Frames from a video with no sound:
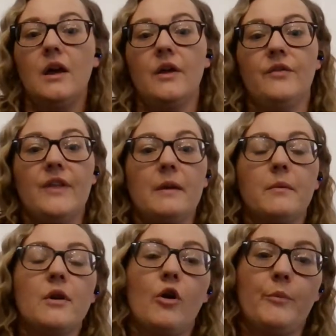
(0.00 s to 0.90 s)
They
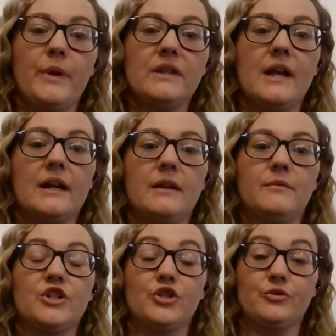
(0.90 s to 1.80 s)
were hoping that it
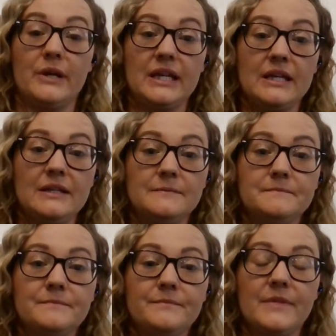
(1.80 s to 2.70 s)
would shrink it
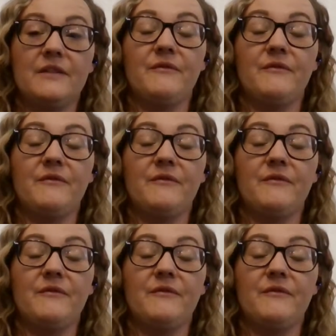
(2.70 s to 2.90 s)
like